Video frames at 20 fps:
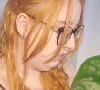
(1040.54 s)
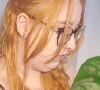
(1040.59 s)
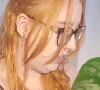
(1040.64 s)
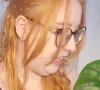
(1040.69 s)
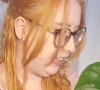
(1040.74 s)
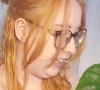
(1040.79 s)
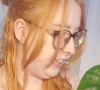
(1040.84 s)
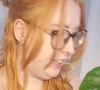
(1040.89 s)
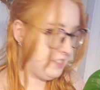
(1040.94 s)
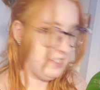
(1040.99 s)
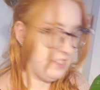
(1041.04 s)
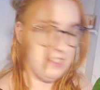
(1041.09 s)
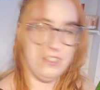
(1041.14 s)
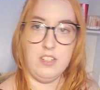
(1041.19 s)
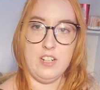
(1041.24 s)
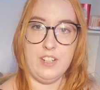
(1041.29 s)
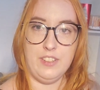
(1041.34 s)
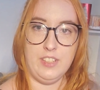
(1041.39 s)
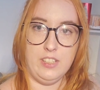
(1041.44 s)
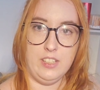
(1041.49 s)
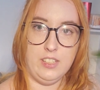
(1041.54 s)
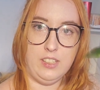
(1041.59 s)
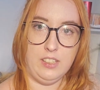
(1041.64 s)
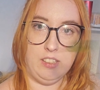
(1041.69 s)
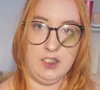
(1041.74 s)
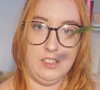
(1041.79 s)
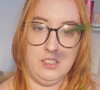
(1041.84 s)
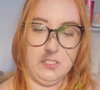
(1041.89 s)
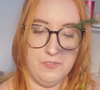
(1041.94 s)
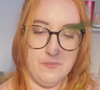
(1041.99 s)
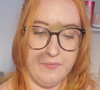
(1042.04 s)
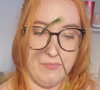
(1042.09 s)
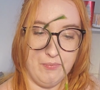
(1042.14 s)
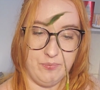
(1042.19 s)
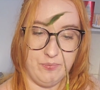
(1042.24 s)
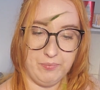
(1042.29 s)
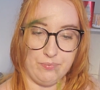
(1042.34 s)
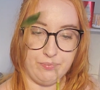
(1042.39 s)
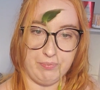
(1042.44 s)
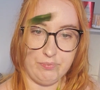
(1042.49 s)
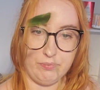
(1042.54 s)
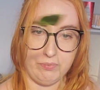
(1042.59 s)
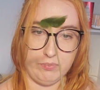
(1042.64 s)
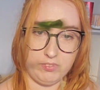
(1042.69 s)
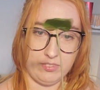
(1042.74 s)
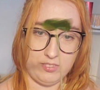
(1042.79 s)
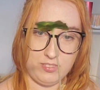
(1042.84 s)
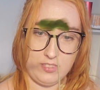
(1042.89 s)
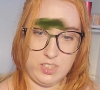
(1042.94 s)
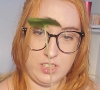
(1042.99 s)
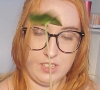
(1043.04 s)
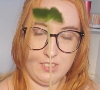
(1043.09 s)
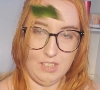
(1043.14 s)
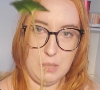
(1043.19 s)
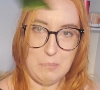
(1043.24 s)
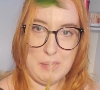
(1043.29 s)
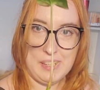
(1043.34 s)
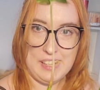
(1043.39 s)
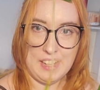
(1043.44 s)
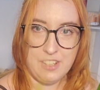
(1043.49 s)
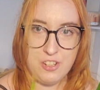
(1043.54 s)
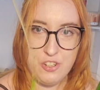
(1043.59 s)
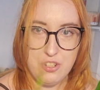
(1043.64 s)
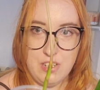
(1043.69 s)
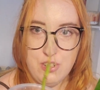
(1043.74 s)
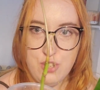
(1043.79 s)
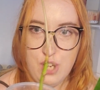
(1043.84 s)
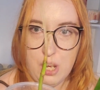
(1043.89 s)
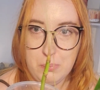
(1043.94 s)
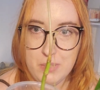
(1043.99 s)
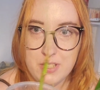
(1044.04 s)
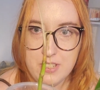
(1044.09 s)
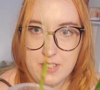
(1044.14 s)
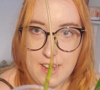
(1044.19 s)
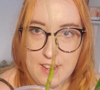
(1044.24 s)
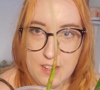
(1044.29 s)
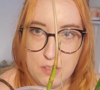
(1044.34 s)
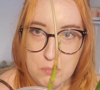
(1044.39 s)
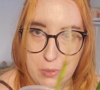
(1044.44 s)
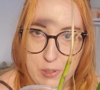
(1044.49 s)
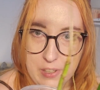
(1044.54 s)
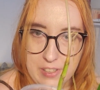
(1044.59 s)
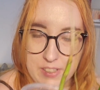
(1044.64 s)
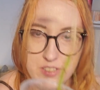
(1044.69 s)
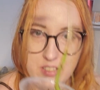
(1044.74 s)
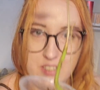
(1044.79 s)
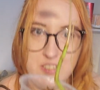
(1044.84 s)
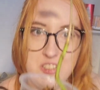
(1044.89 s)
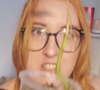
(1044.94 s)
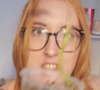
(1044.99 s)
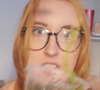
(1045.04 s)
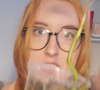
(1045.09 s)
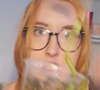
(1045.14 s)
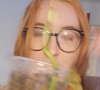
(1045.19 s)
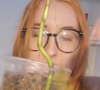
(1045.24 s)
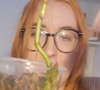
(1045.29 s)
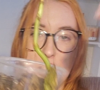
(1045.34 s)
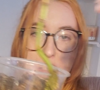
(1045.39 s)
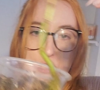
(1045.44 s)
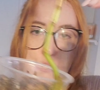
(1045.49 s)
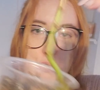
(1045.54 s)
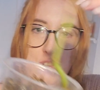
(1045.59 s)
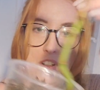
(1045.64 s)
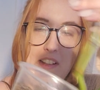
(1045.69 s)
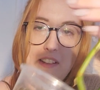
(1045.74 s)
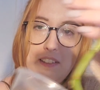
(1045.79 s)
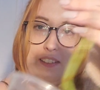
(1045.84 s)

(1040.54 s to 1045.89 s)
And this is another, I might actually chop this guy up more because as you can see it's really